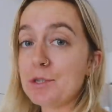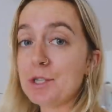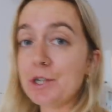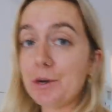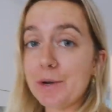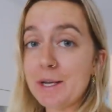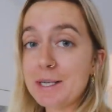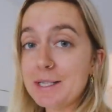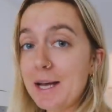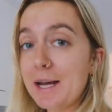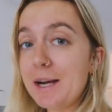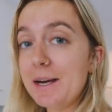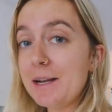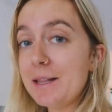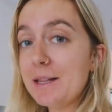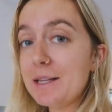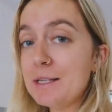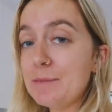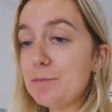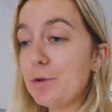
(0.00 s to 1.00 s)
so excited
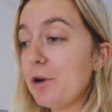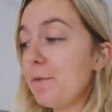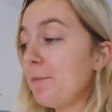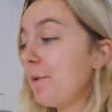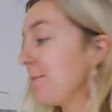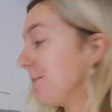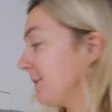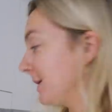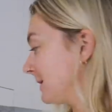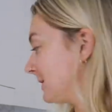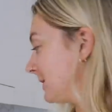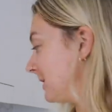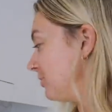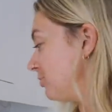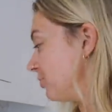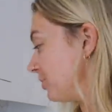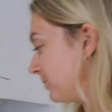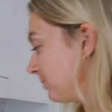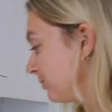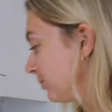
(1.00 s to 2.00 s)
in this moment because I
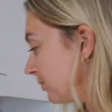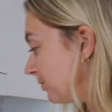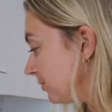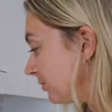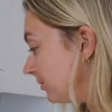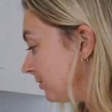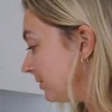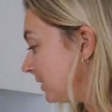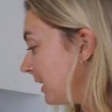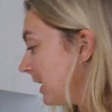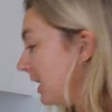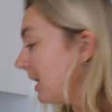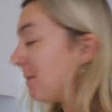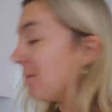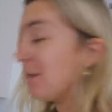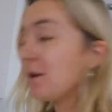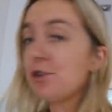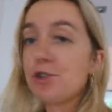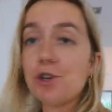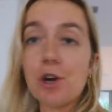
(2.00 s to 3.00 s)
just pulled
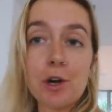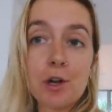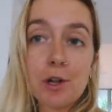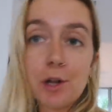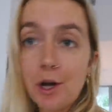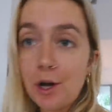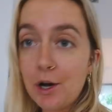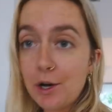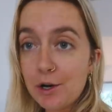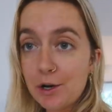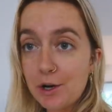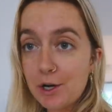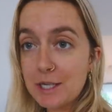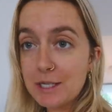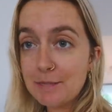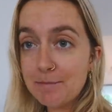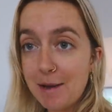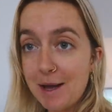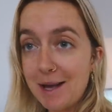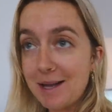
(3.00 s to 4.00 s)
my chocolate hot
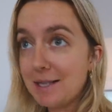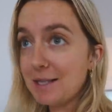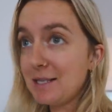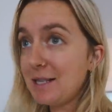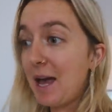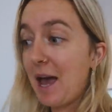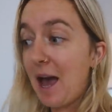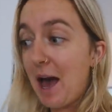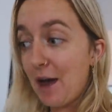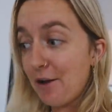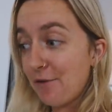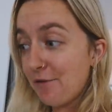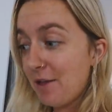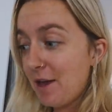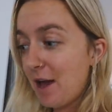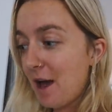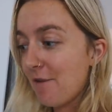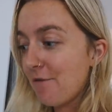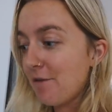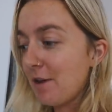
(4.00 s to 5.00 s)
cross buns out of
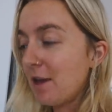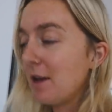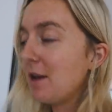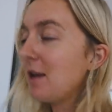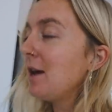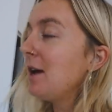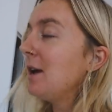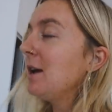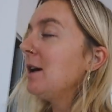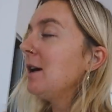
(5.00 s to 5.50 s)
the oven.